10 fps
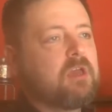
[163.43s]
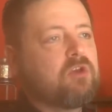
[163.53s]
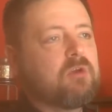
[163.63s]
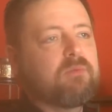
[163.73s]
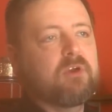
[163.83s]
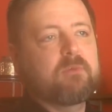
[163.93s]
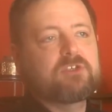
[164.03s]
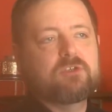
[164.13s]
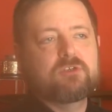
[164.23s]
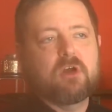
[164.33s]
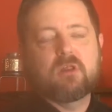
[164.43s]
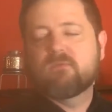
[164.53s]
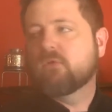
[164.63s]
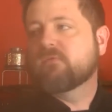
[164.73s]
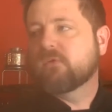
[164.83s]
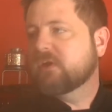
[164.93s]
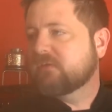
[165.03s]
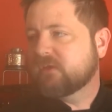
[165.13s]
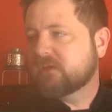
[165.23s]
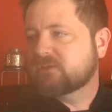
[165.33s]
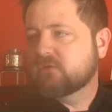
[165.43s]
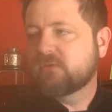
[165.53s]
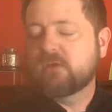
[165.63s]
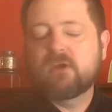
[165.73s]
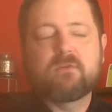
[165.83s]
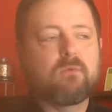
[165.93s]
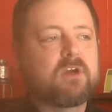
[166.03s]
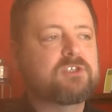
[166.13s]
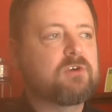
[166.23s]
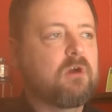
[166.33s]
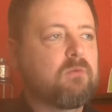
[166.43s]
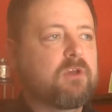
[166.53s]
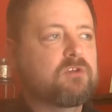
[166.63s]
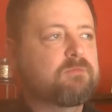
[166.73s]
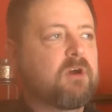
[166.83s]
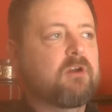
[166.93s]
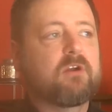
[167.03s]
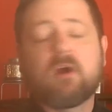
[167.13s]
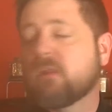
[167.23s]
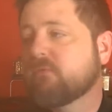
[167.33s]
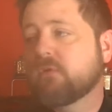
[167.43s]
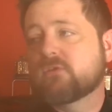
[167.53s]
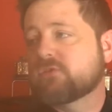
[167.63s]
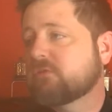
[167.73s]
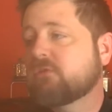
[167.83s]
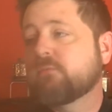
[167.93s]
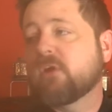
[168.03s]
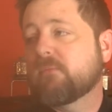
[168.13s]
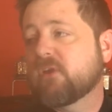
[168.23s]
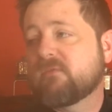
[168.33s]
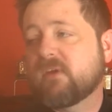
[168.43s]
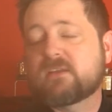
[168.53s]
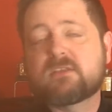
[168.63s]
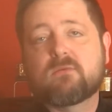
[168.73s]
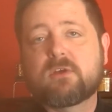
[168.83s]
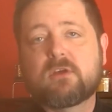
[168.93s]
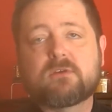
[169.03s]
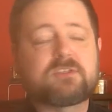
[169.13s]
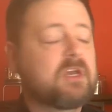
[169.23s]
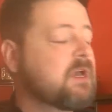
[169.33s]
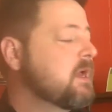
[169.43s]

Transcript: You can pretty much use olive oil for anything. So in the, here in the restaurant, we use butter and olive oil. Those are the two primary fats that we use.